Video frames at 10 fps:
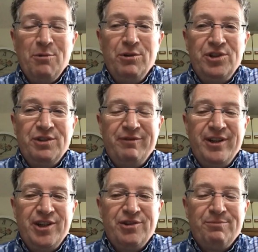We'll just
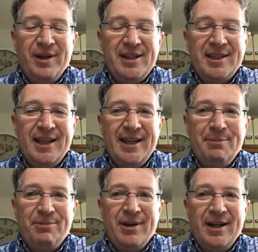finish by saying a
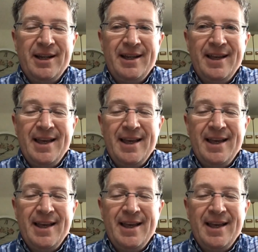prayer,